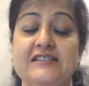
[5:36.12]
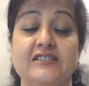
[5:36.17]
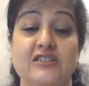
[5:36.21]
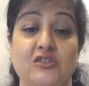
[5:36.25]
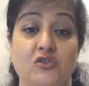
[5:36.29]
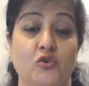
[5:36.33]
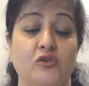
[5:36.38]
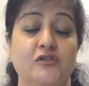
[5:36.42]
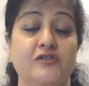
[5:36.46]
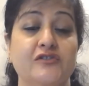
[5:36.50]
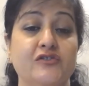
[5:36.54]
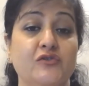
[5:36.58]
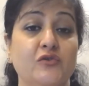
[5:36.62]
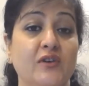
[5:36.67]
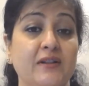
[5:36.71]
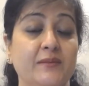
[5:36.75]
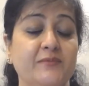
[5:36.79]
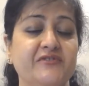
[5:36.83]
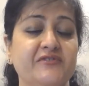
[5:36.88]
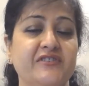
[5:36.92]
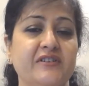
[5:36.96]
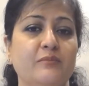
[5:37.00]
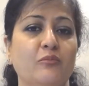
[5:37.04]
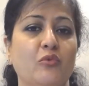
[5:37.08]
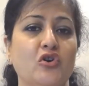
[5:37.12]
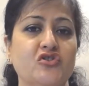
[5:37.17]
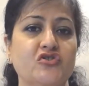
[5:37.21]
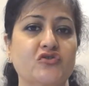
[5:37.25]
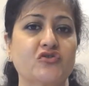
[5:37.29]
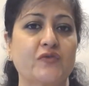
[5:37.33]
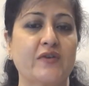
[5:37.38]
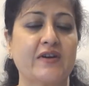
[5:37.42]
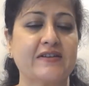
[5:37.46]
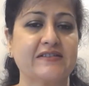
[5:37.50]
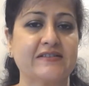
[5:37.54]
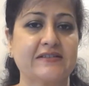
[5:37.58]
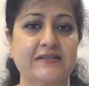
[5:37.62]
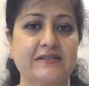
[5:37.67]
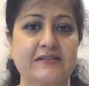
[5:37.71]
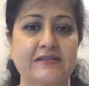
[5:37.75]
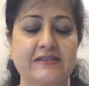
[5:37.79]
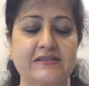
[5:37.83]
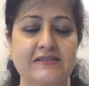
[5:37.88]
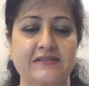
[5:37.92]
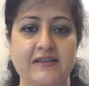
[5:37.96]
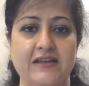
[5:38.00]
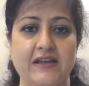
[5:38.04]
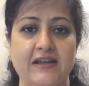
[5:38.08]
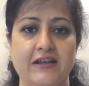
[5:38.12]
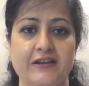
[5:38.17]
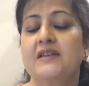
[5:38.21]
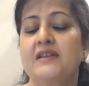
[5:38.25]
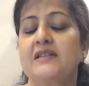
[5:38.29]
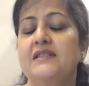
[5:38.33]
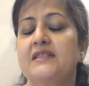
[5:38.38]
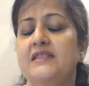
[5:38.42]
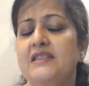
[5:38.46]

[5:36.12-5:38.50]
and also helps in moisturizing the skin.